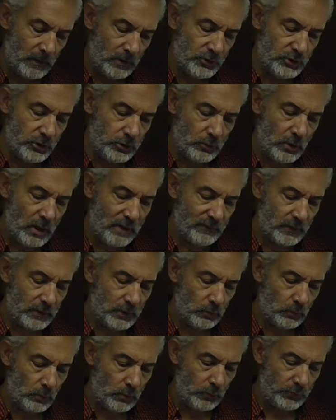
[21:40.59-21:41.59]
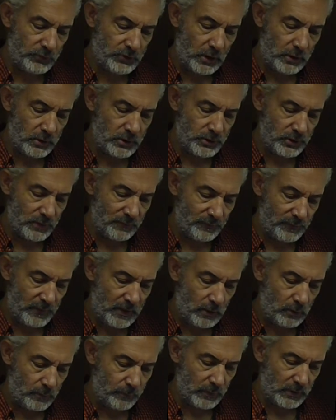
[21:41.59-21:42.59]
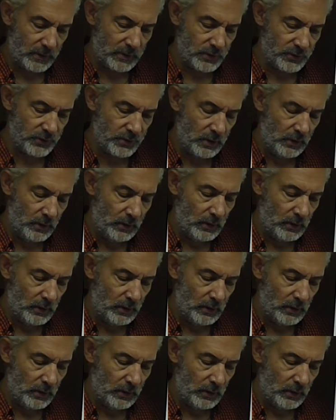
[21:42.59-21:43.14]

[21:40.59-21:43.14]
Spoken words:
Do you have any alternative therapies?